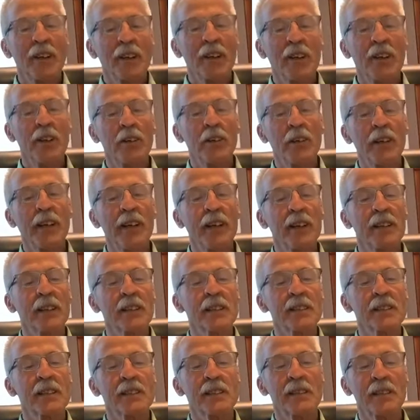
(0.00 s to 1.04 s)
You know, here
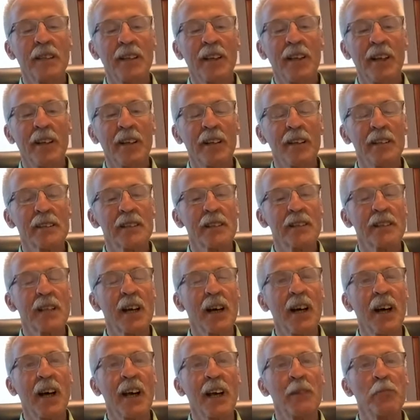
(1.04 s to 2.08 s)
is here is a
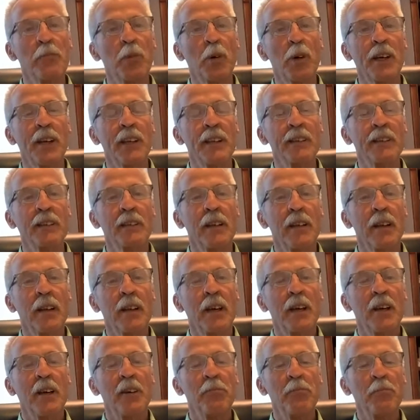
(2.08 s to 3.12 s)
time when
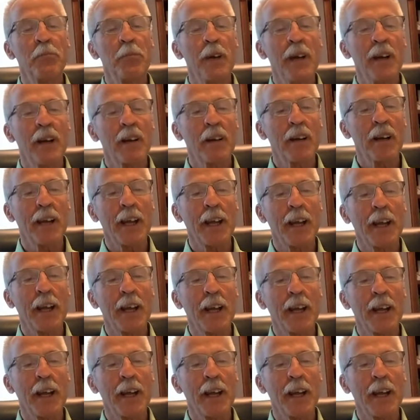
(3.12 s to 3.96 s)
Mary,